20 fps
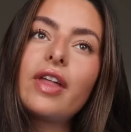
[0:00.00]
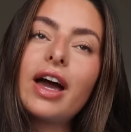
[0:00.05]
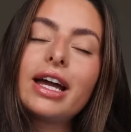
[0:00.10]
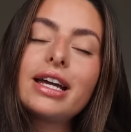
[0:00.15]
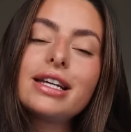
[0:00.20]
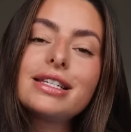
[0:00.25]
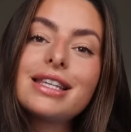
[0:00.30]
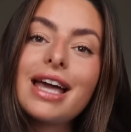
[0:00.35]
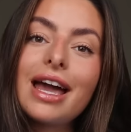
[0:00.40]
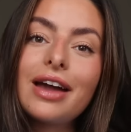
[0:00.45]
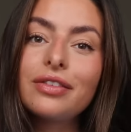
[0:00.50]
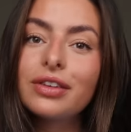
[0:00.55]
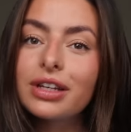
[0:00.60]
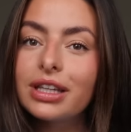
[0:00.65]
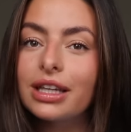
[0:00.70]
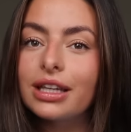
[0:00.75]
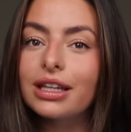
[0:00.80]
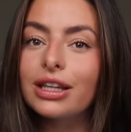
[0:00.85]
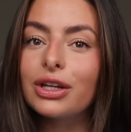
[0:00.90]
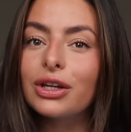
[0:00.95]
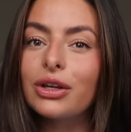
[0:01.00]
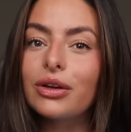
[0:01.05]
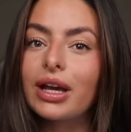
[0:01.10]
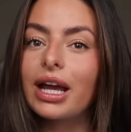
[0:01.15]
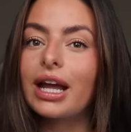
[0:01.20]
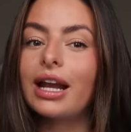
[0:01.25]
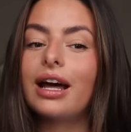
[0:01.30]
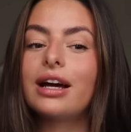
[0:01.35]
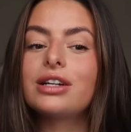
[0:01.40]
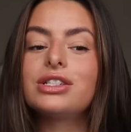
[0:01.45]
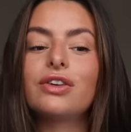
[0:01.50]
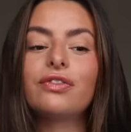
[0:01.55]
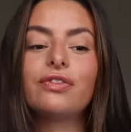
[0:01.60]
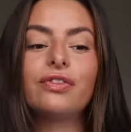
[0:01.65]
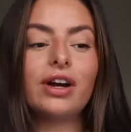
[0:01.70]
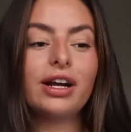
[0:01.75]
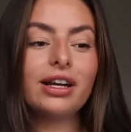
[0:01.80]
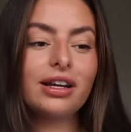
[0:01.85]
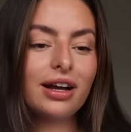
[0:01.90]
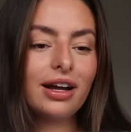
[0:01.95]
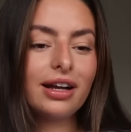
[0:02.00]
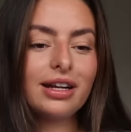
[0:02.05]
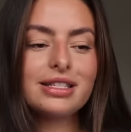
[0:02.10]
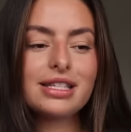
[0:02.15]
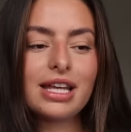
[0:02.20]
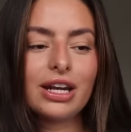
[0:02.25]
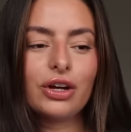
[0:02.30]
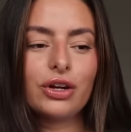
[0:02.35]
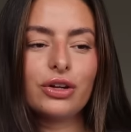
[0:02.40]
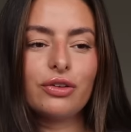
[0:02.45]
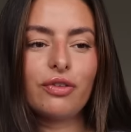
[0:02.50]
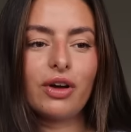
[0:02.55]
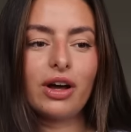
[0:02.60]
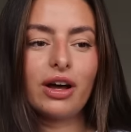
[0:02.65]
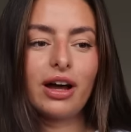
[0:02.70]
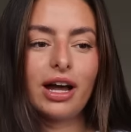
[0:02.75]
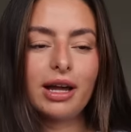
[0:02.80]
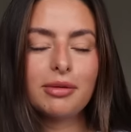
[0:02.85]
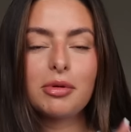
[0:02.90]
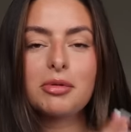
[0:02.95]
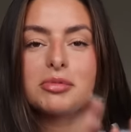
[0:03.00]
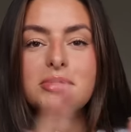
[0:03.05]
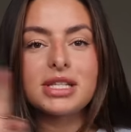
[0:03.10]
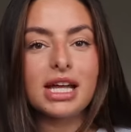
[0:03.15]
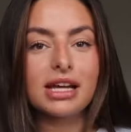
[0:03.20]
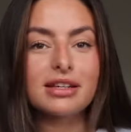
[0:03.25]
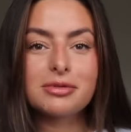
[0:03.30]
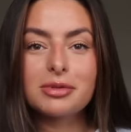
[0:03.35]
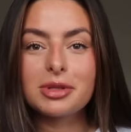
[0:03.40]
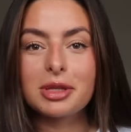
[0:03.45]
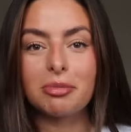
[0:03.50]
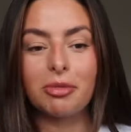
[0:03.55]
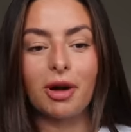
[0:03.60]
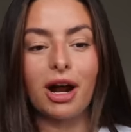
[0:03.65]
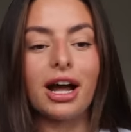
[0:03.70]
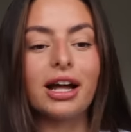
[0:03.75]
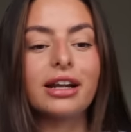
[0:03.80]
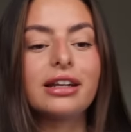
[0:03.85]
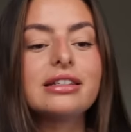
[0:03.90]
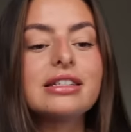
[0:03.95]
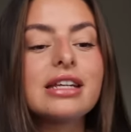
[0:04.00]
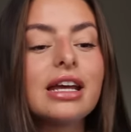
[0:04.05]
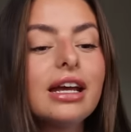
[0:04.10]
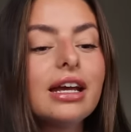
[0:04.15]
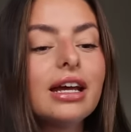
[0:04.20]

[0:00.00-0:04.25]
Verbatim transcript: that is everything that UK Lash very kindly sent over I'm obsessed with the brand